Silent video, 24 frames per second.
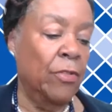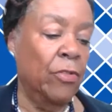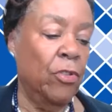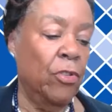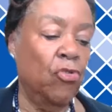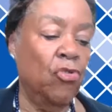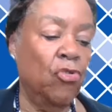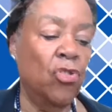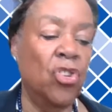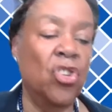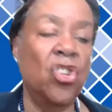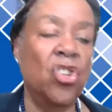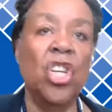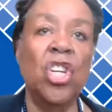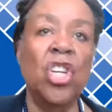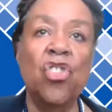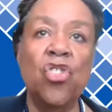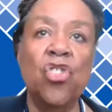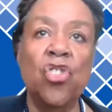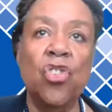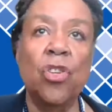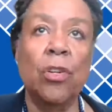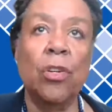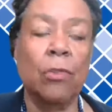the
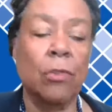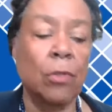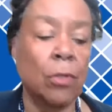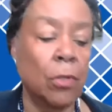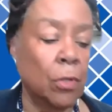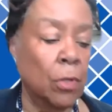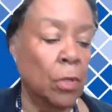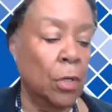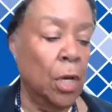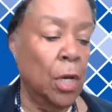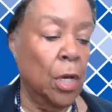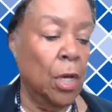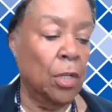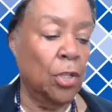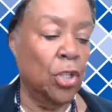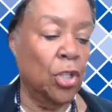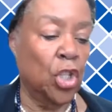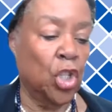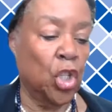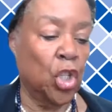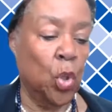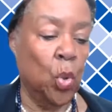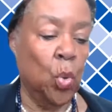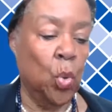traditional
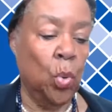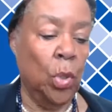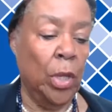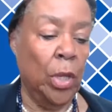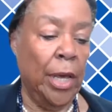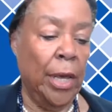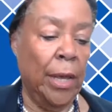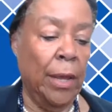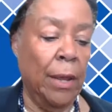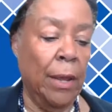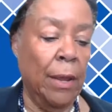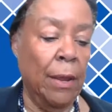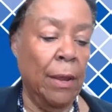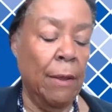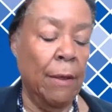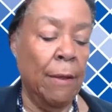schooling,